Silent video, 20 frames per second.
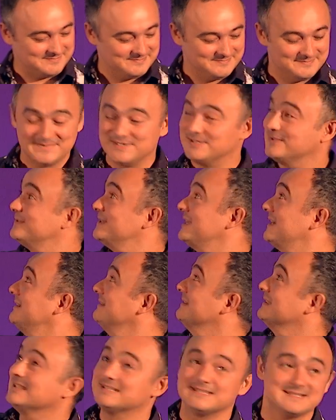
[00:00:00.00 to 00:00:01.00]
So yeah,
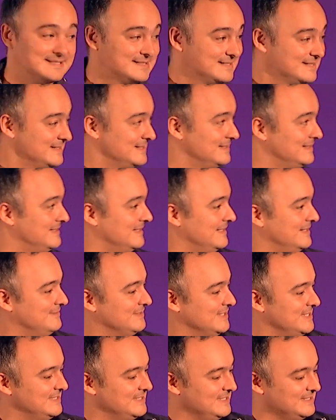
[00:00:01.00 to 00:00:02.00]
let's dive
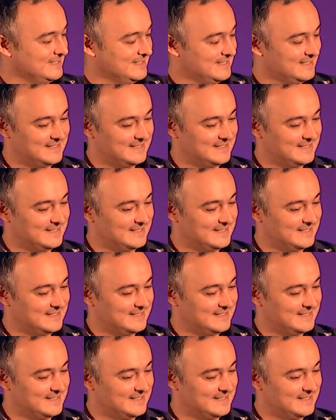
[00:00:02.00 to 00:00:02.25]
right in.